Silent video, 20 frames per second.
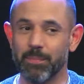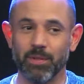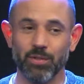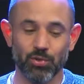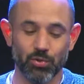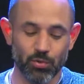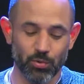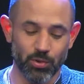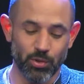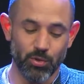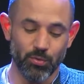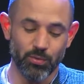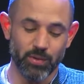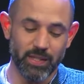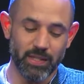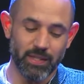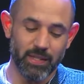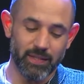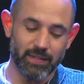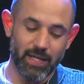into an
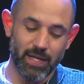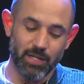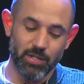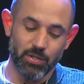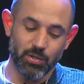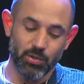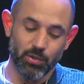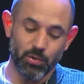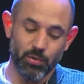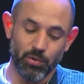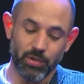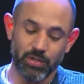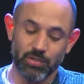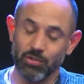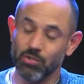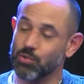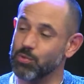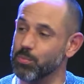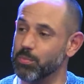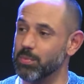arena that you're going
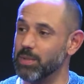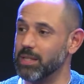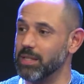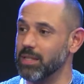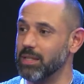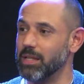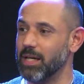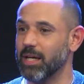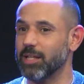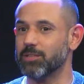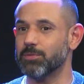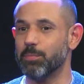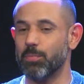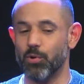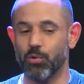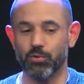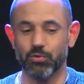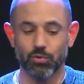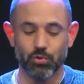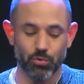to be
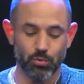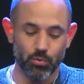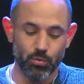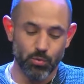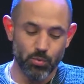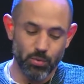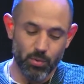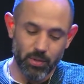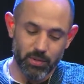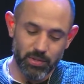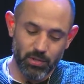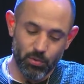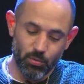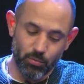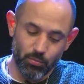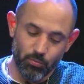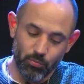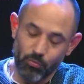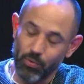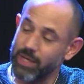exposed to, you
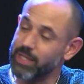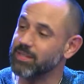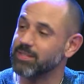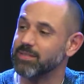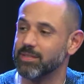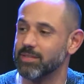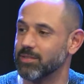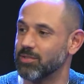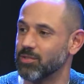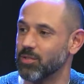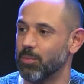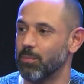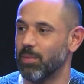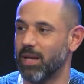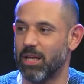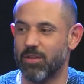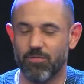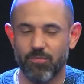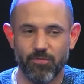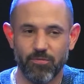know, racism,
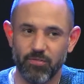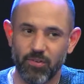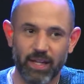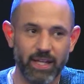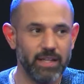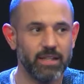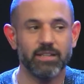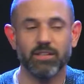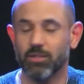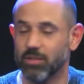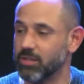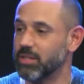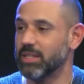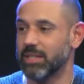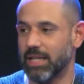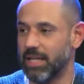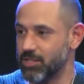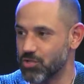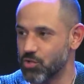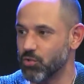like blatantly,
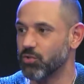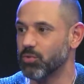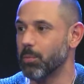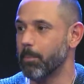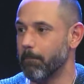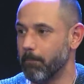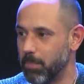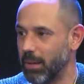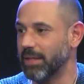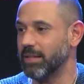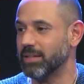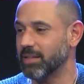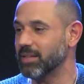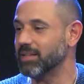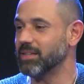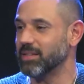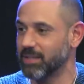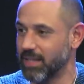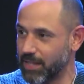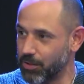like just
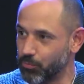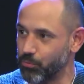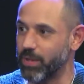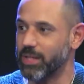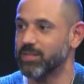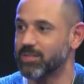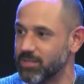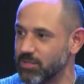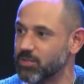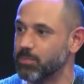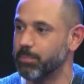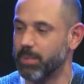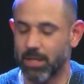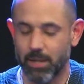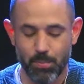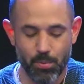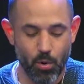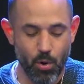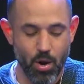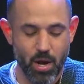blatantly like racist
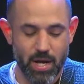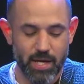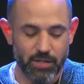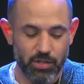people.